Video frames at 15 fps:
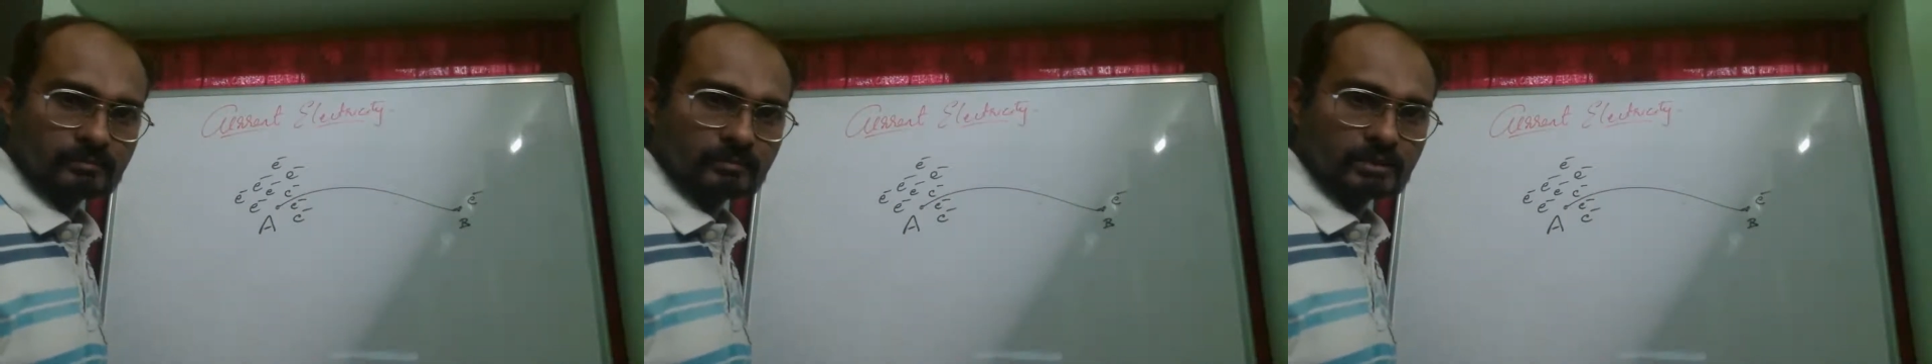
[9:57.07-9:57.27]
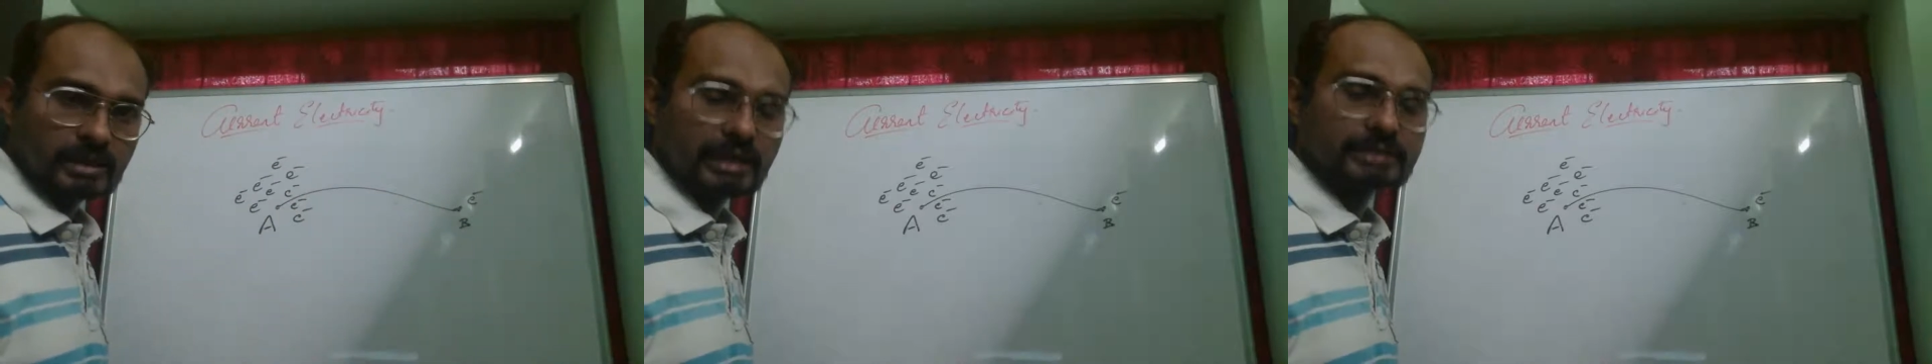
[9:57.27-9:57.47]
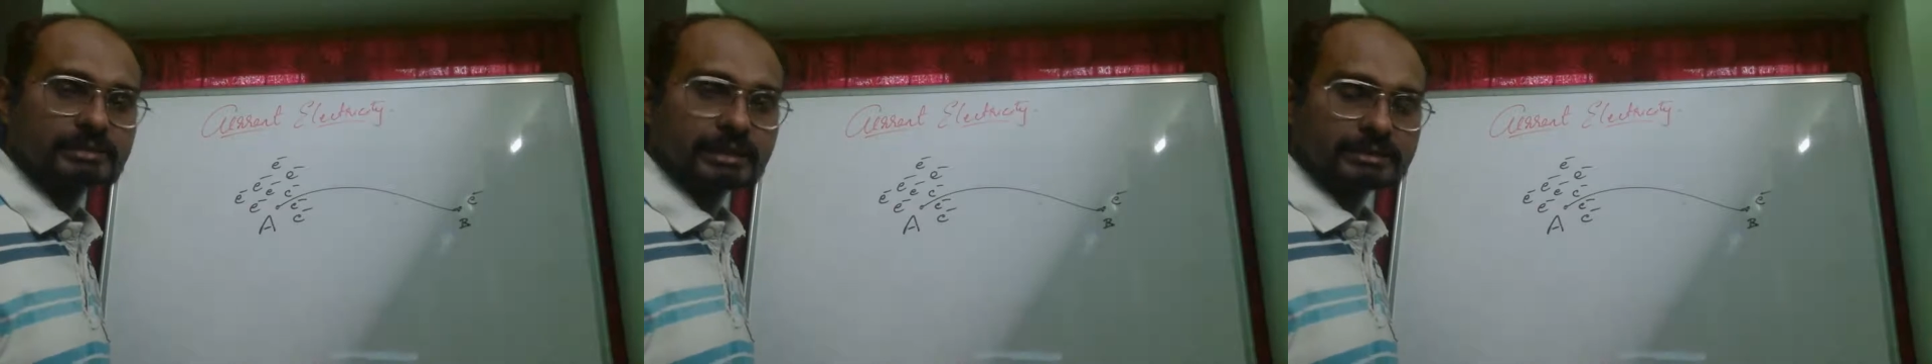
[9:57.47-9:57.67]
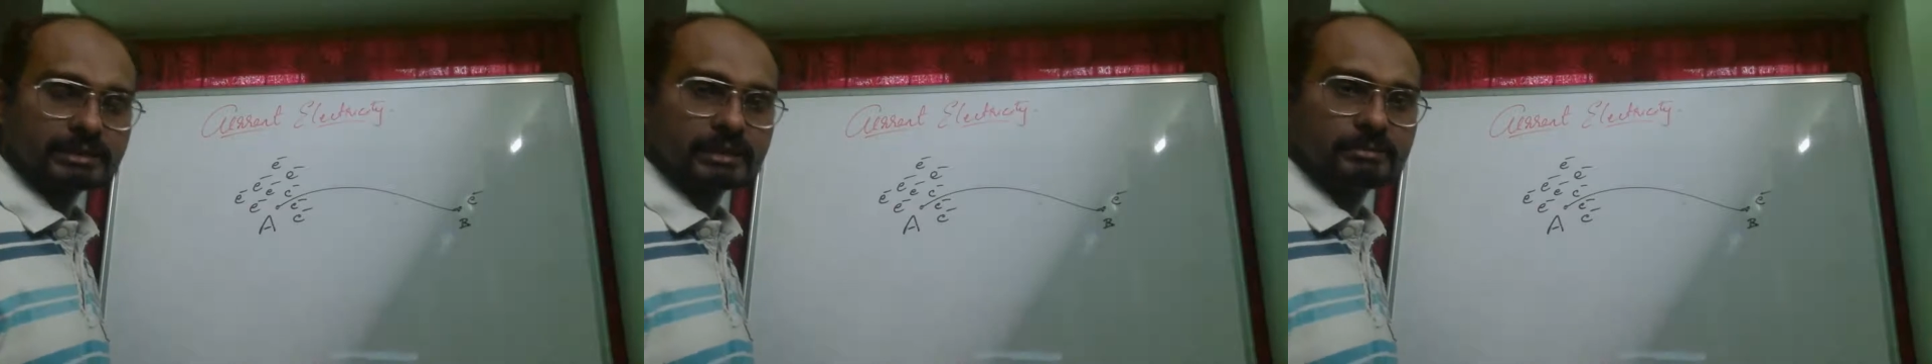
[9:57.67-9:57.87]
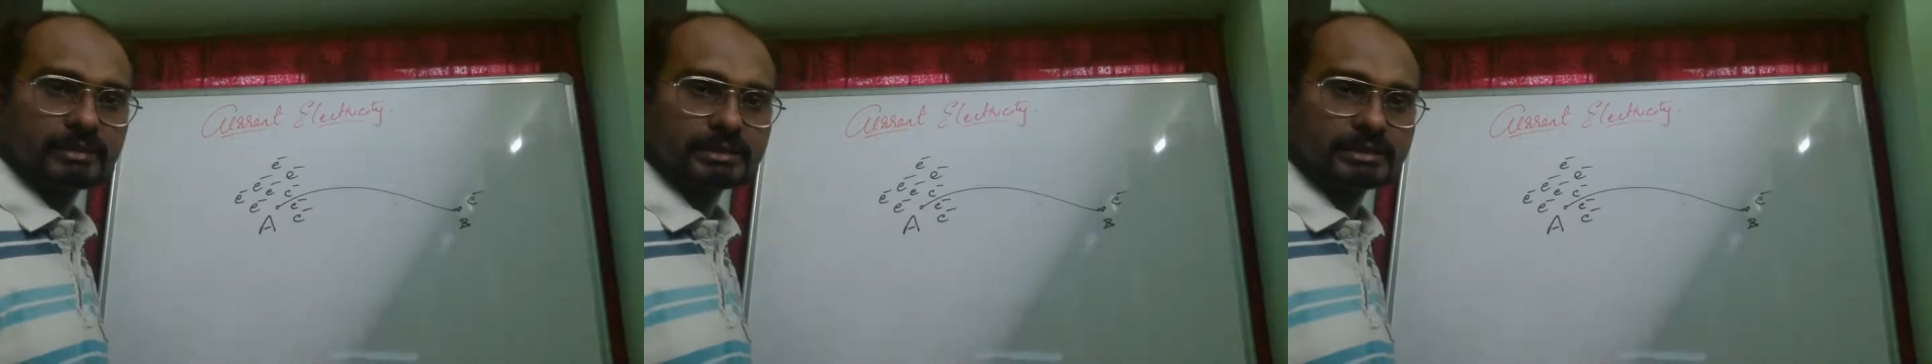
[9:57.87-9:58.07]
conducting
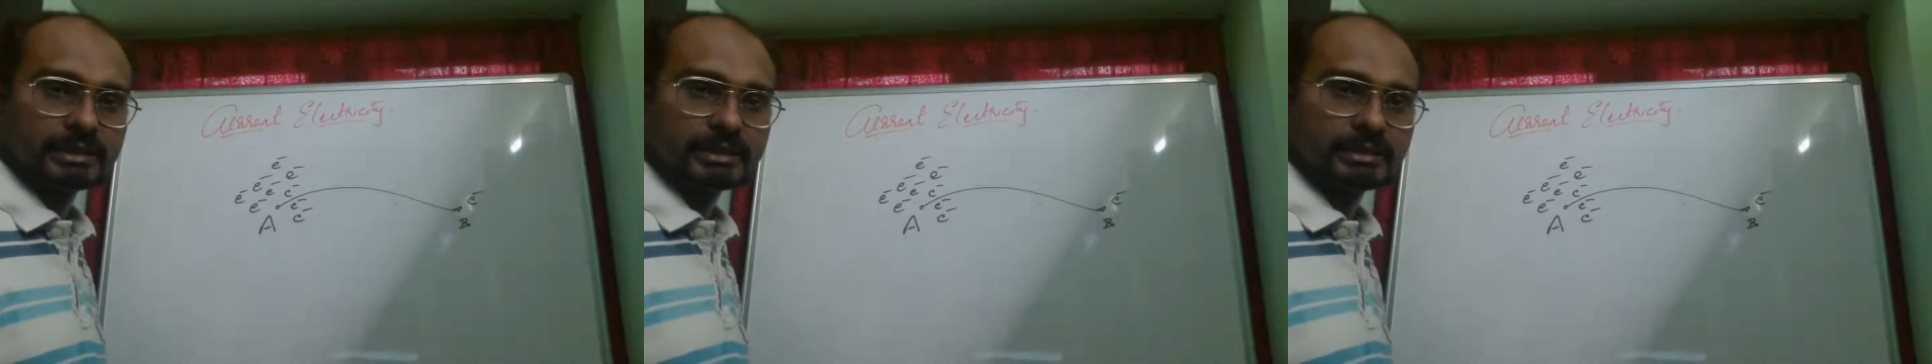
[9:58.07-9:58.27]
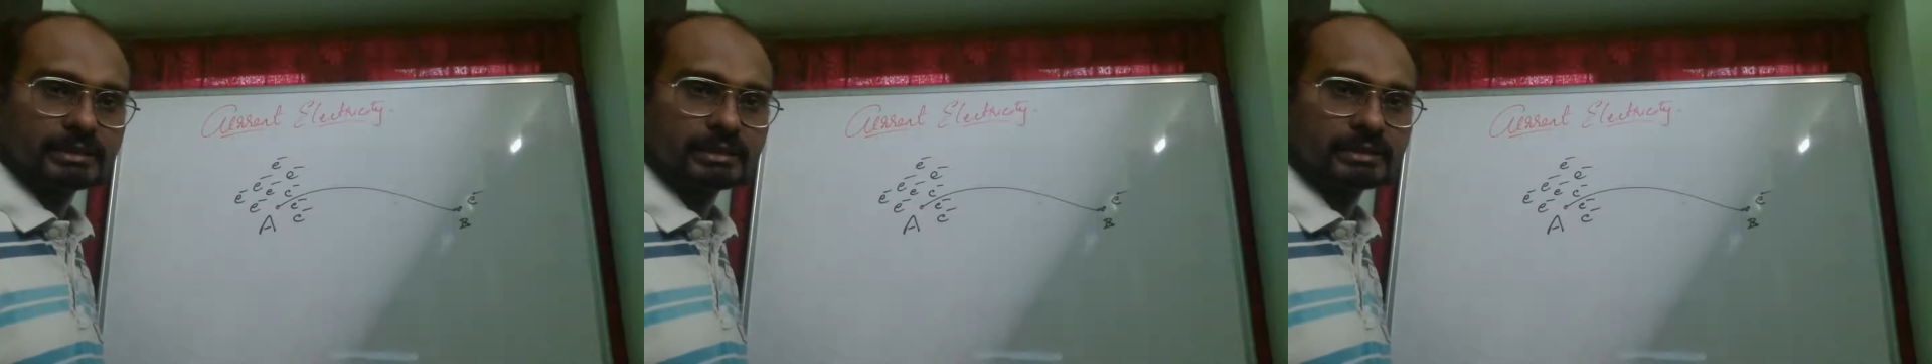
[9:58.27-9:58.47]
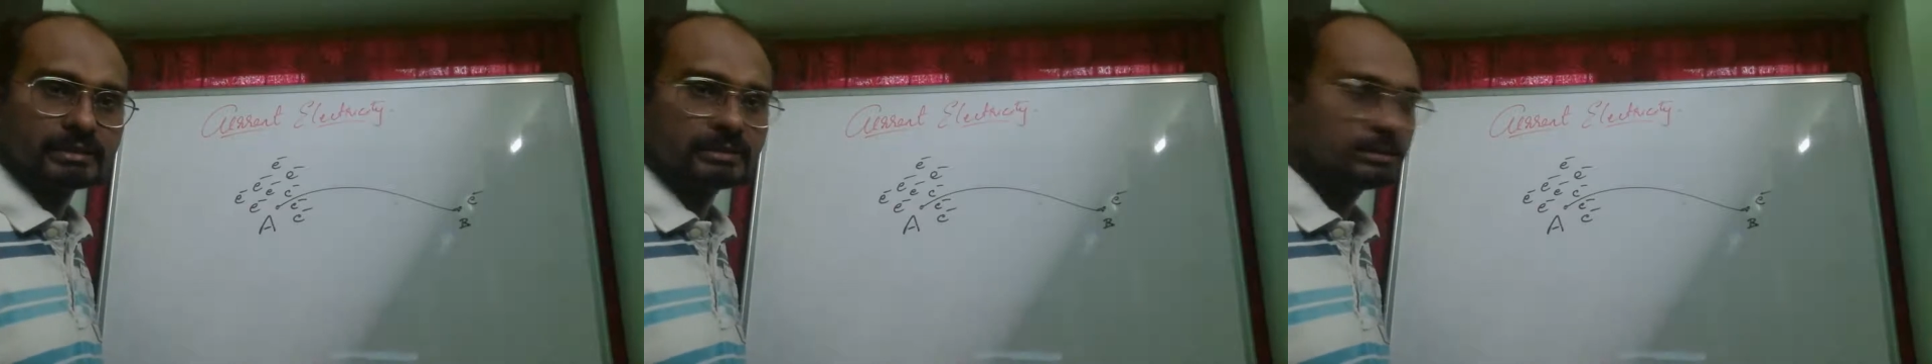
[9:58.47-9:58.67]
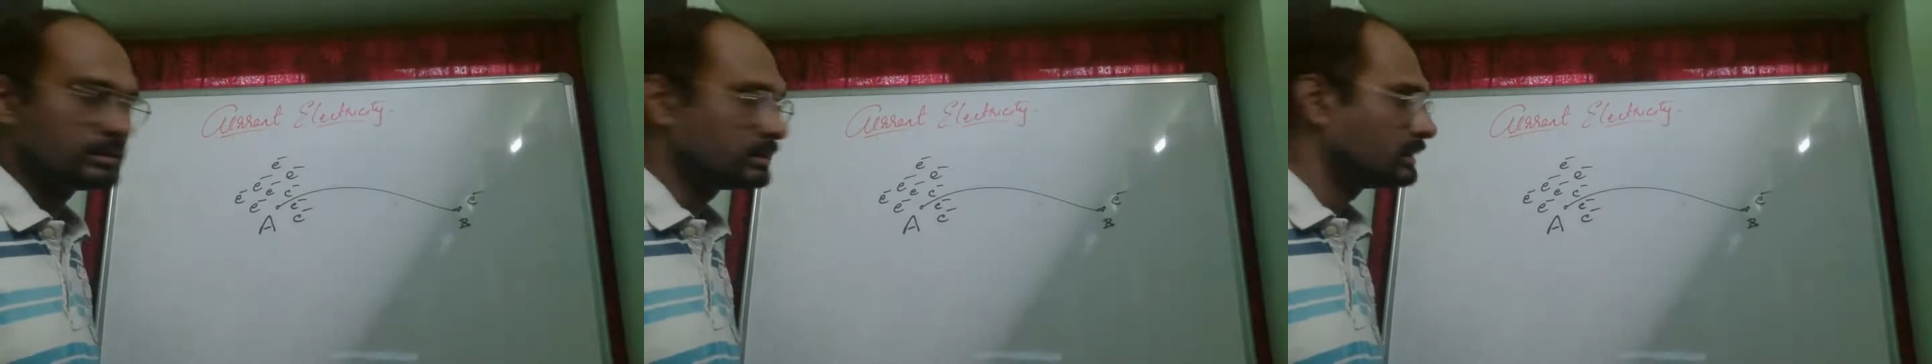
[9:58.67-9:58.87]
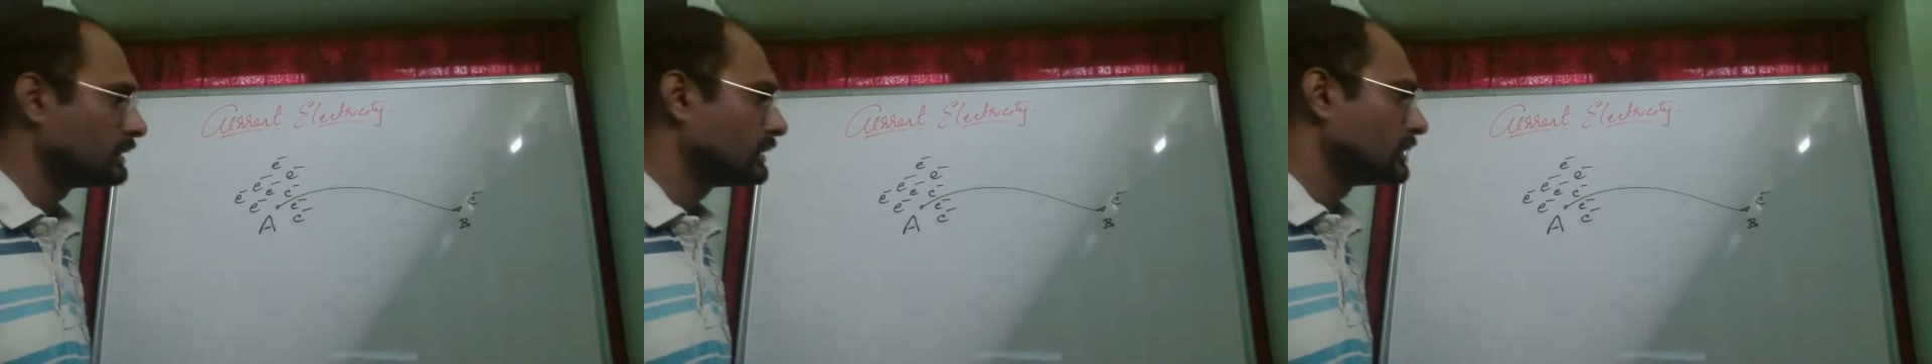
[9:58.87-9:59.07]
material.
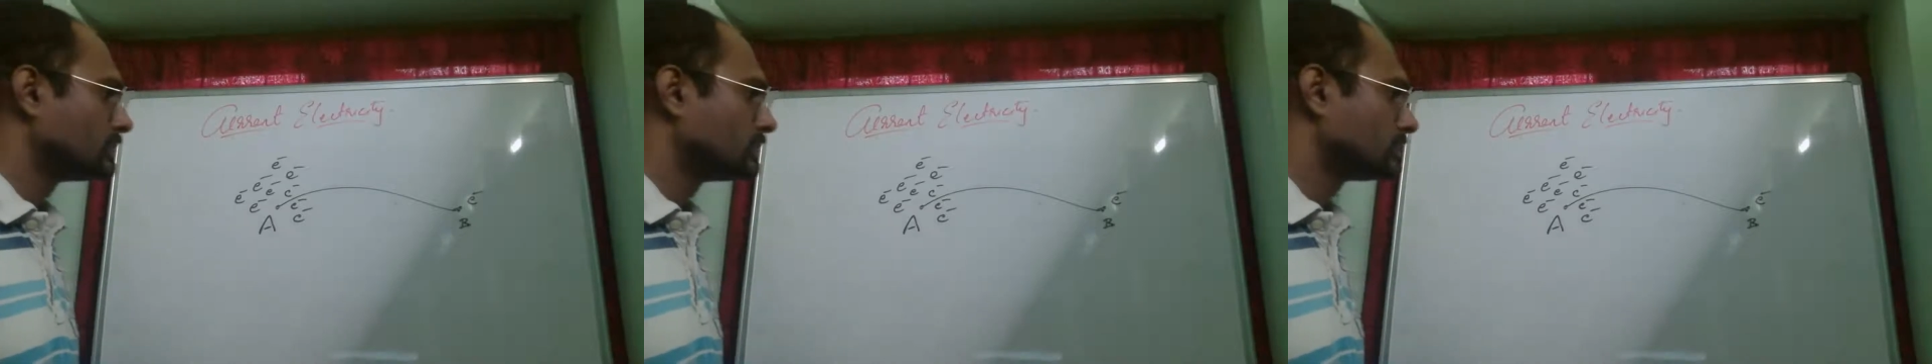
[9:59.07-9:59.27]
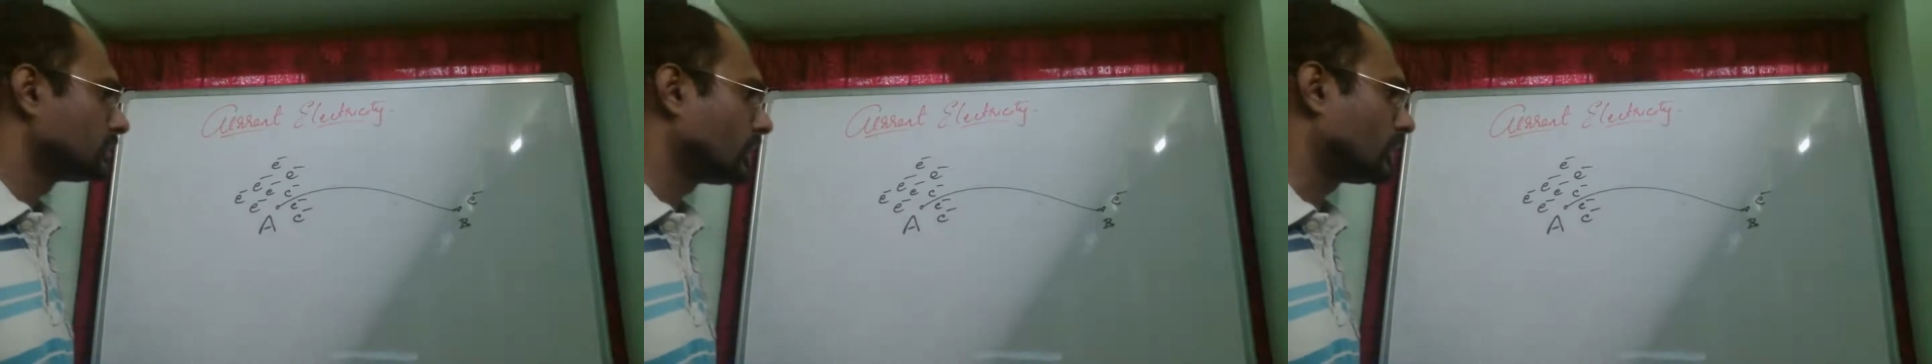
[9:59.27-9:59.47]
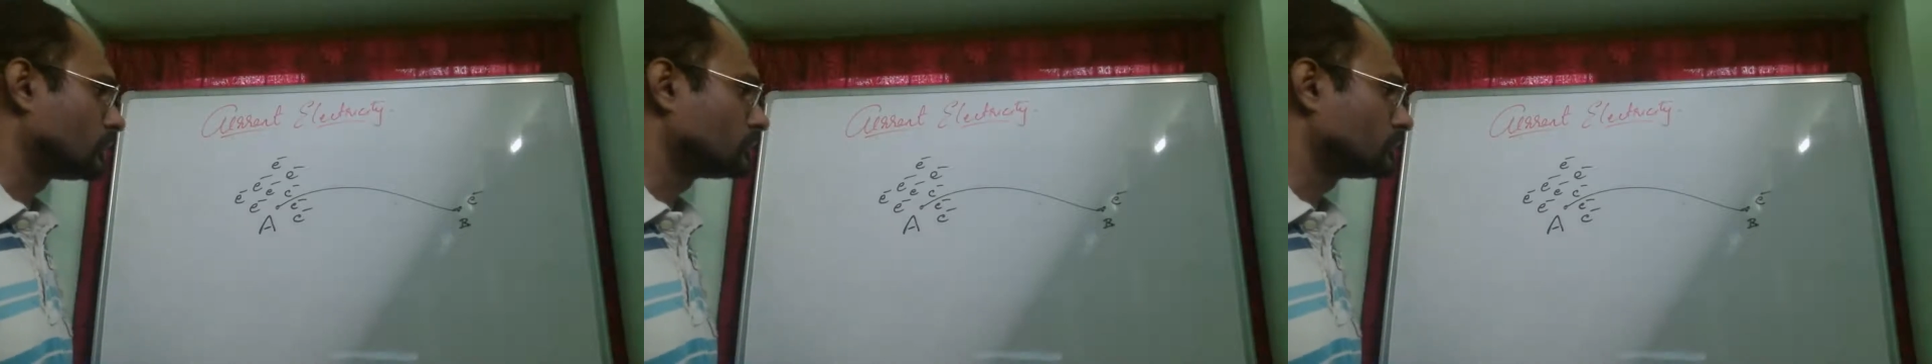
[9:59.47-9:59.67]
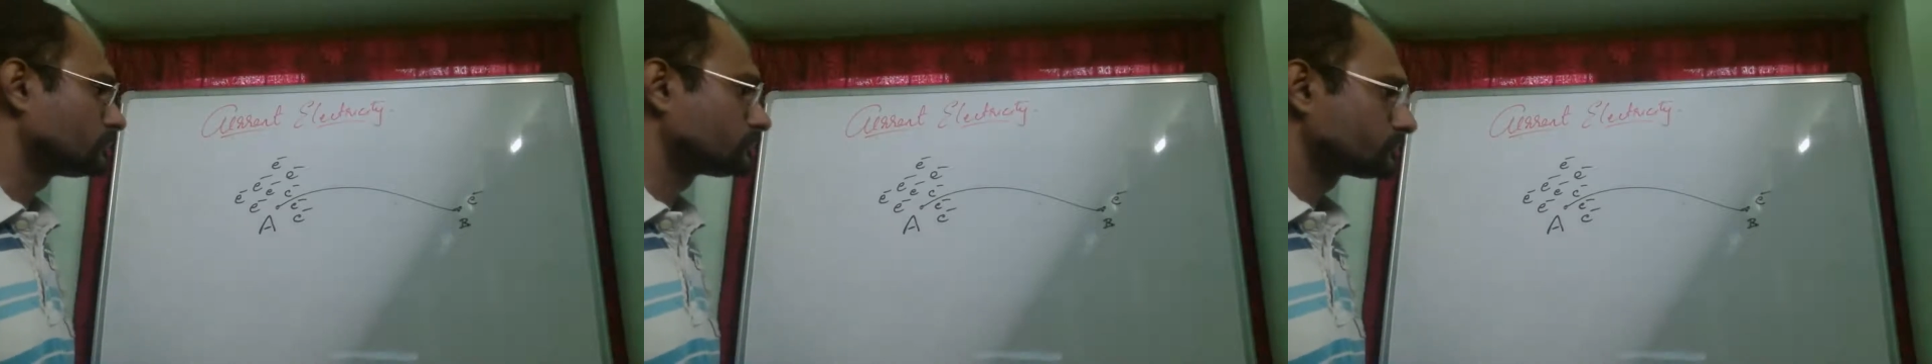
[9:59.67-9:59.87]
Now,